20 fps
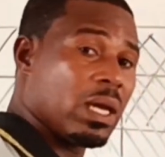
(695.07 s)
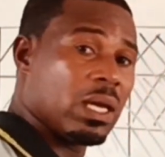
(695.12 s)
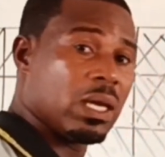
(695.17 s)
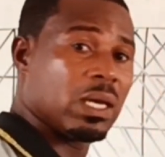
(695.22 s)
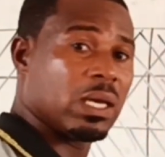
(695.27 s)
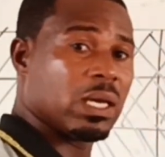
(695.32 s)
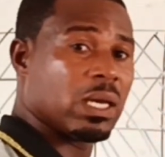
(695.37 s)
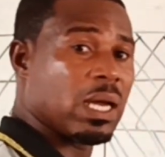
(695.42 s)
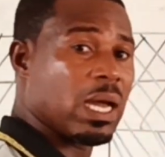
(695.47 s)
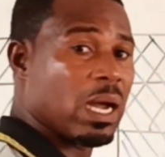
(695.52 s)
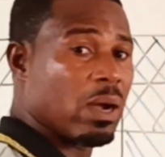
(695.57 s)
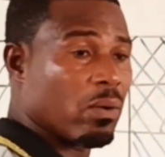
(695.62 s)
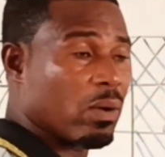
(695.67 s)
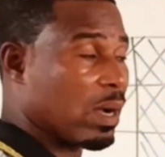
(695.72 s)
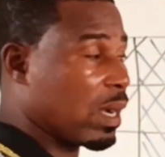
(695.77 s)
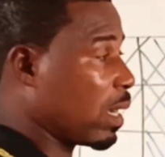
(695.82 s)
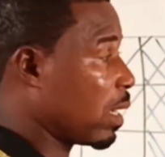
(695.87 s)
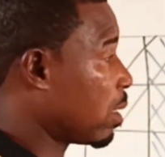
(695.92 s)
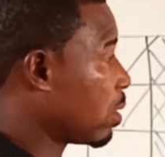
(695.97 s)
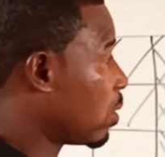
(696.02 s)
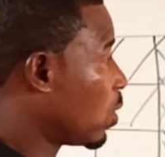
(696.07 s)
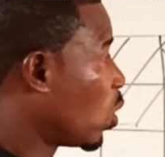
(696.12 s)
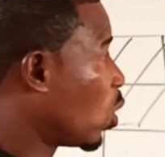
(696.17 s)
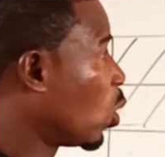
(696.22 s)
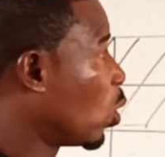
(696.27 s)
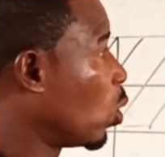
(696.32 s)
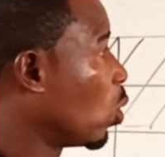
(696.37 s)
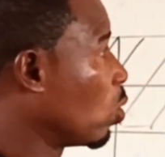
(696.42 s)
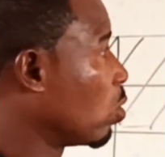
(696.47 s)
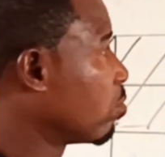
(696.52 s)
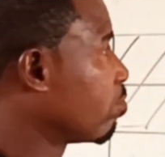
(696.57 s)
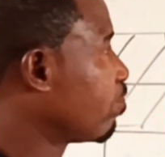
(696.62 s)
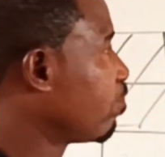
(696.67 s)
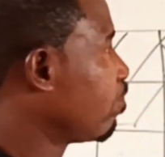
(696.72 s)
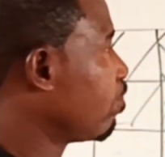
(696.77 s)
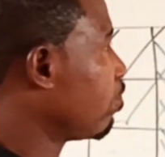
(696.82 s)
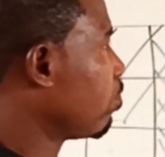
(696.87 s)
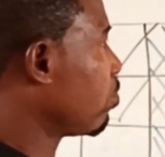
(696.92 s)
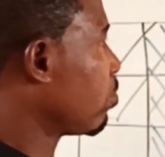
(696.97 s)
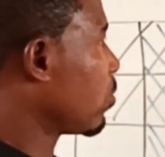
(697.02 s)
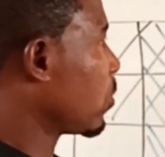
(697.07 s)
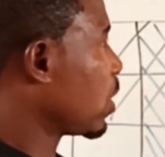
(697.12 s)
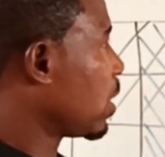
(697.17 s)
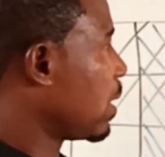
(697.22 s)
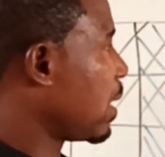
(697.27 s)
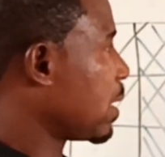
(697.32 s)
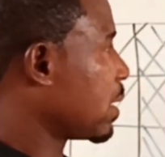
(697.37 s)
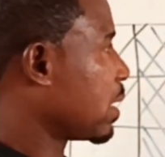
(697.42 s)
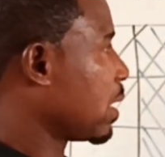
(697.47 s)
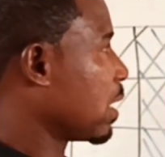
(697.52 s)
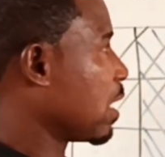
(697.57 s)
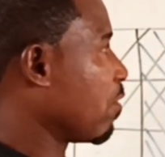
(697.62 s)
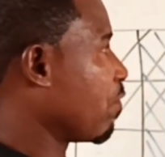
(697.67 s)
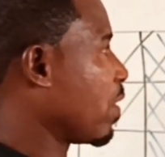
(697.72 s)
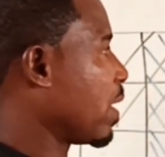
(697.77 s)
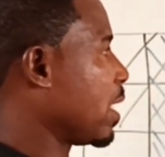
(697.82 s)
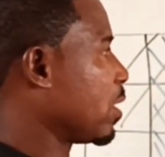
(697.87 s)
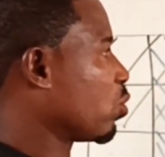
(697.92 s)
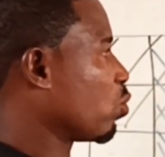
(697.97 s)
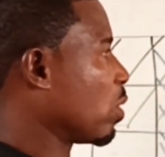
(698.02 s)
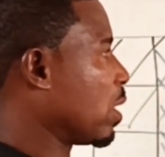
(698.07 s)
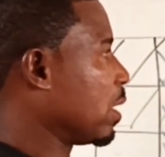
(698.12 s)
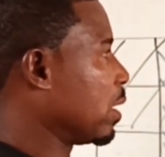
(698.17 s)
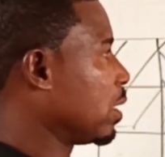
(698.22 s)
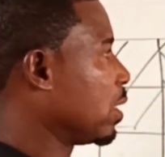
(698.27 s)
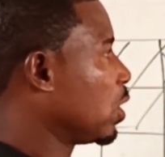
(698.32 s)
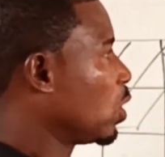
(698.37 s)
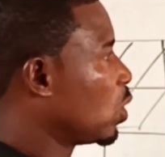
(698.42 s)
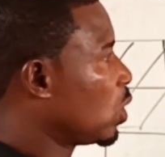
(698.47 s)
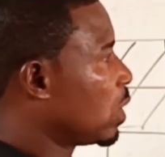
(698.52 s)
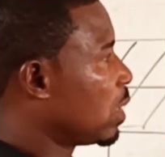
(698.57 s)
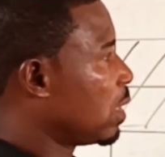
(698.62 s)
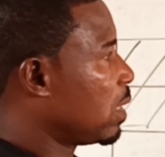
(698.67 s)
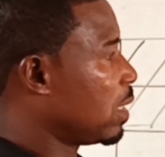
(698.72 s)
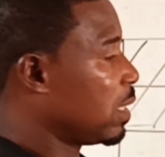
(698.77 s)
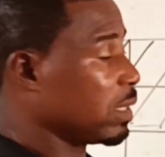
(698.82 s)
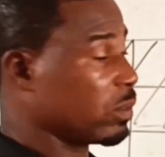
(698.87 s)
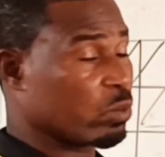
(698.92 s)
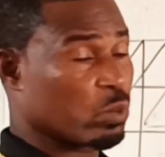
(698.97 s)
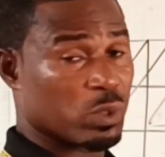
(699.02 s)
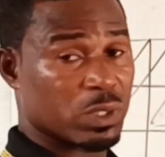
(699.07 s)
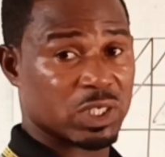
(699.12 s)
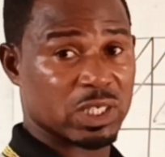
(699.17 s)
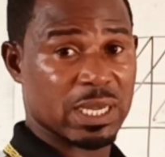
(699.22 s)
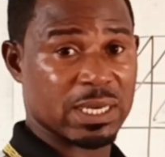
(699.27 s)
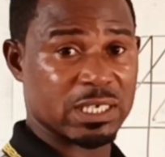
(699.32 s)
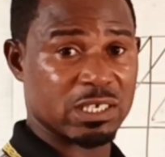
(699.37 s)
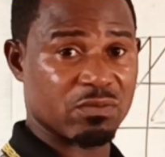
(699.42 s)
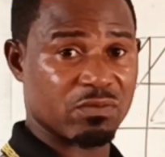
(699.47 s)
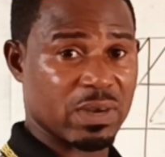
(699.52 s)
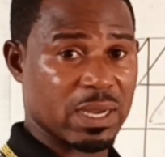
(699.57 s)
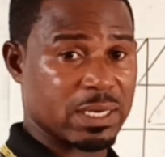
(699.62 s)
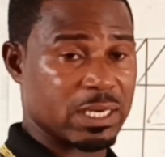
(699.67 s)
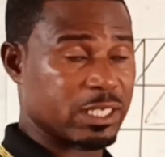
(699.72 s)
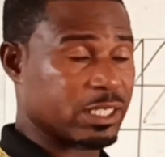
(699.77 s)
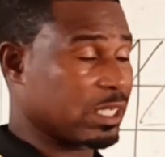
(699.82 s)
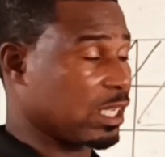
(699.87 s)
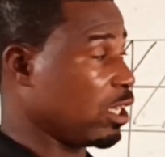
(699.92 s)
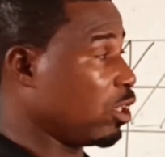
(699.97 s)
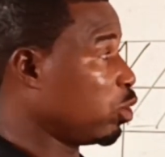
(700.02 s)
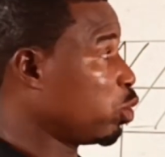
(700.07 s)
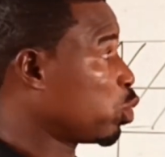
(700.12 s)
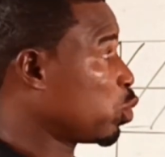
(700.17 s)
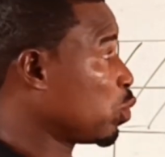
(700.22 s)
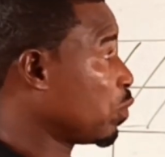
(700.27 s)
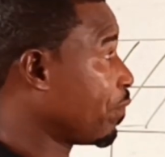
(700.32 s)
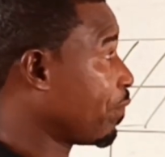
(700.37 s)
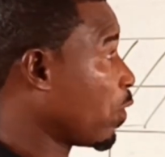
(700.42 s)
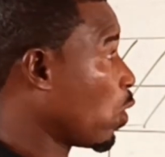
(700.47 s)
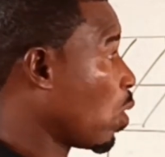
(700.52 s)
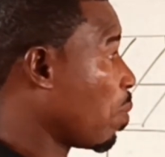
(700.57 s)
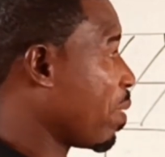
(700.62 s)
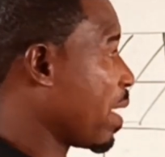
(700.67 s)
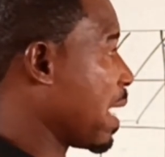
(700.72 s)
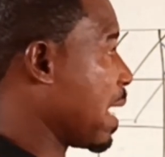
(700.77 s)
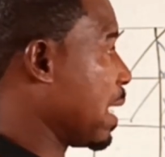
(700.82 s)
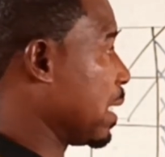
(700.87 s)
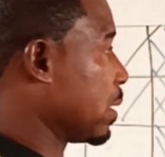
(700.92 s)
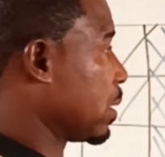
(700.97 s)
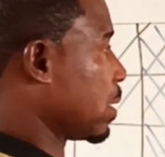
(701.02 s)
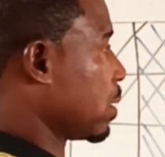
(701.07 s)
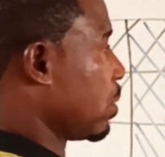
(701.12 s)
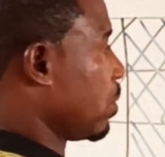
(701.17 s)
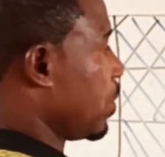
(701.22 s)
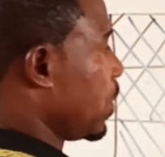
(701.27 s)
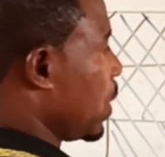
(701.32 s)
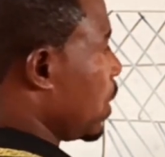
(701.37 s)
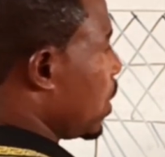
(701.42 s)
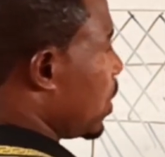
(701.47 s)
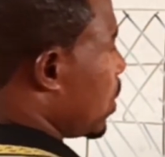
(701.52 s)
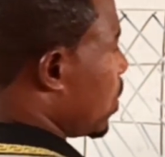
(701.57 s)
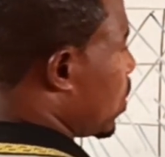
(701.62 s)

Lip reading: Again, our whole. Let's take the first one. We shall divide it into 4 parts.